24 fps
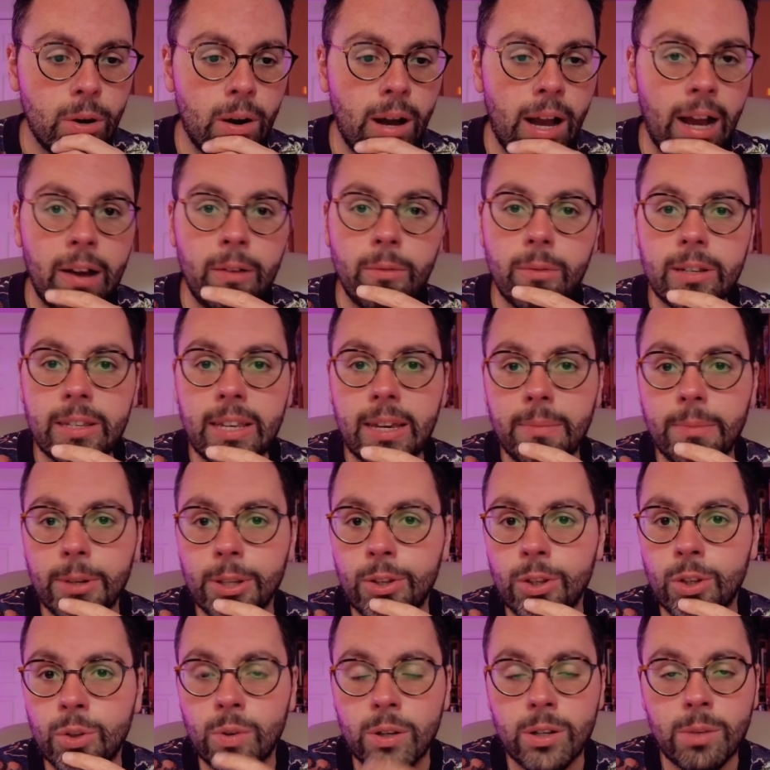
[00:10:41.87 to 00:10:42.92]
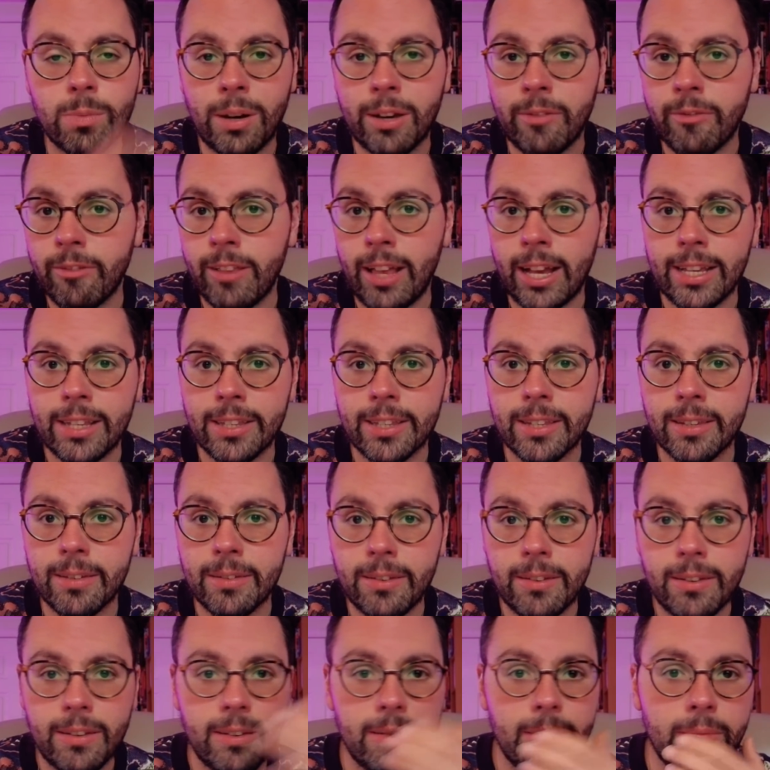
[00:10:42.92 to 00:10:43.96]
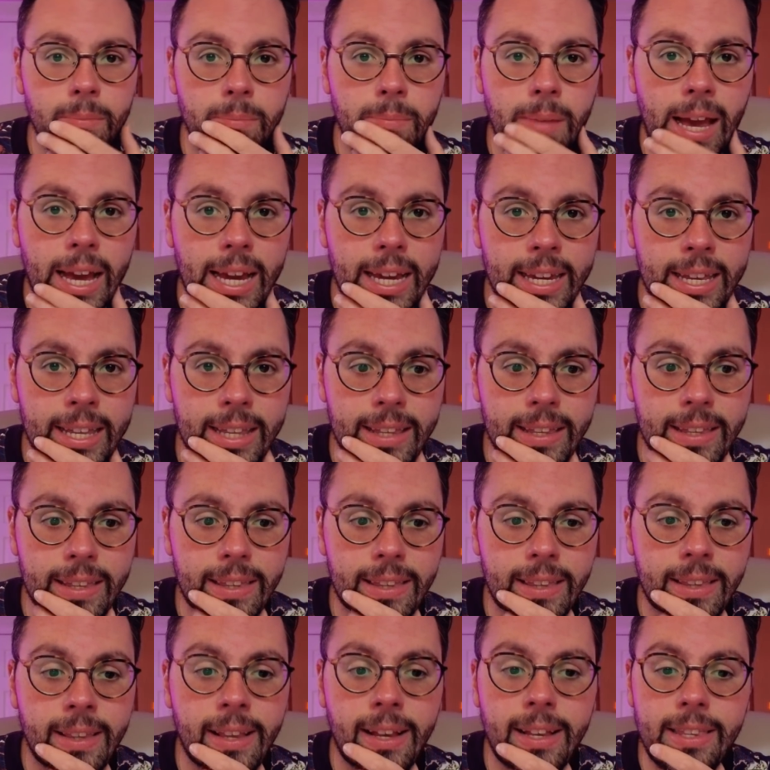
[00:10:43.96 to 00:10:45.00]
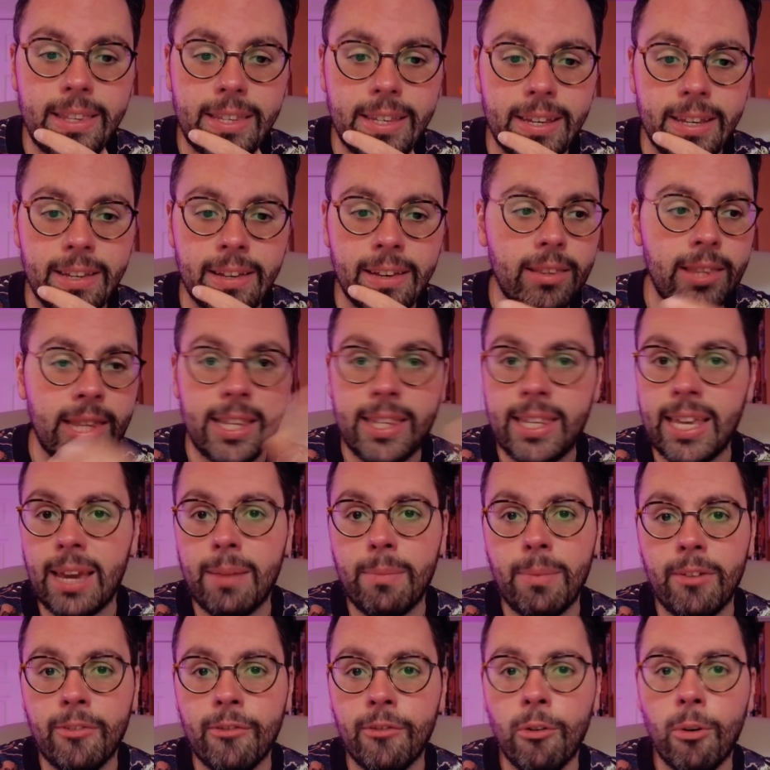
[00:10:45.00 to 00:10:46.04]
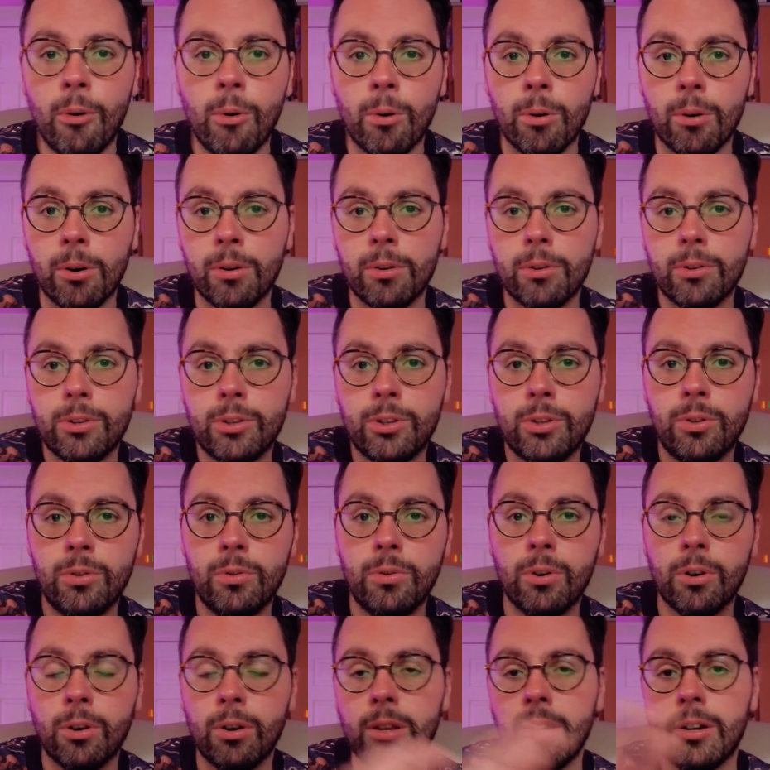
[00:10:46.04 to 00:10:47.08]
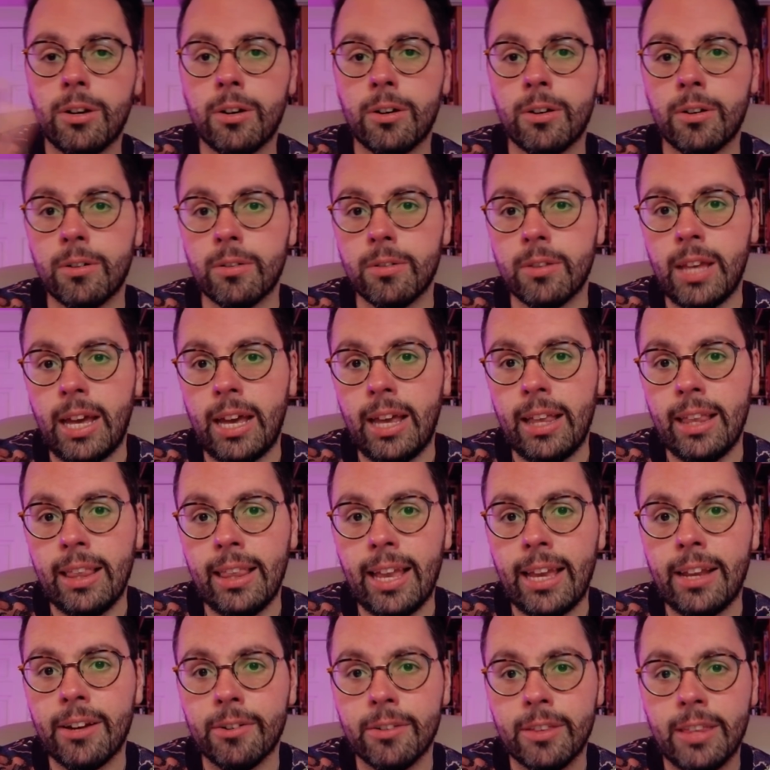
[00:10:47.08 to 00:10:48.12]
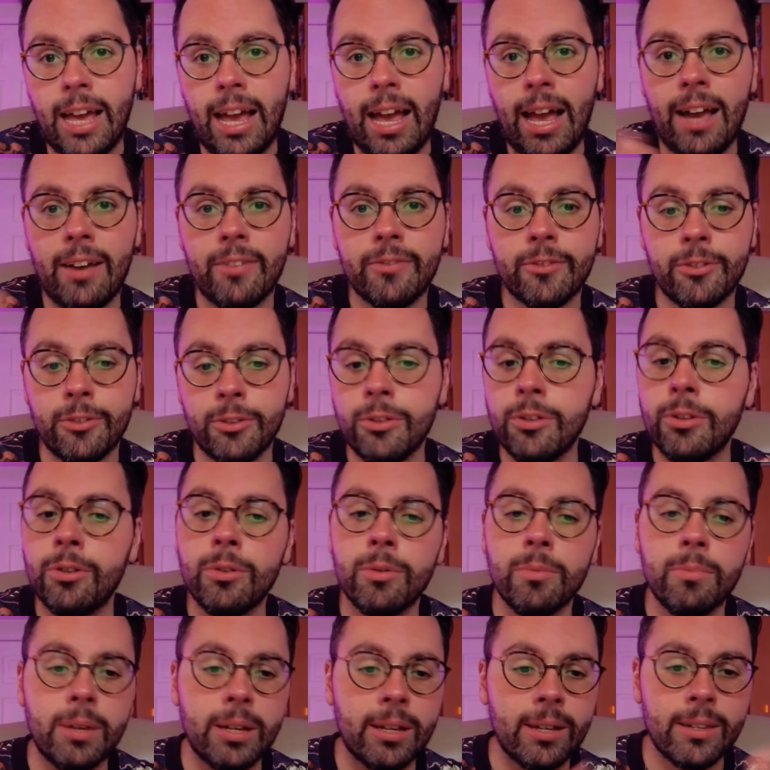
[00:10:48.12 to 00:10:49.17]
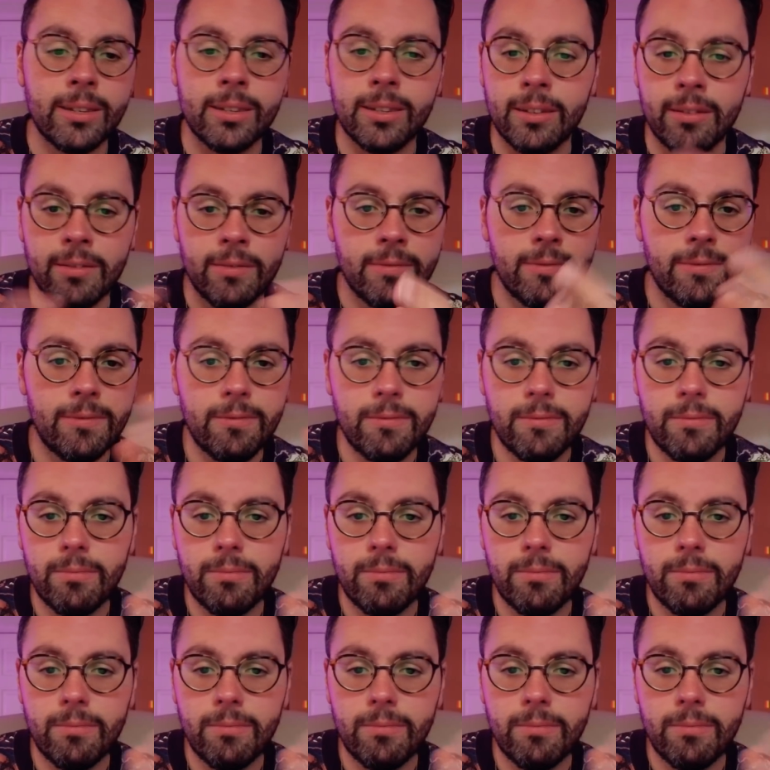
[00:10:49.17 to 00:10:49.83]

I was able to switch my flights back in London the day before to later that afternoon because of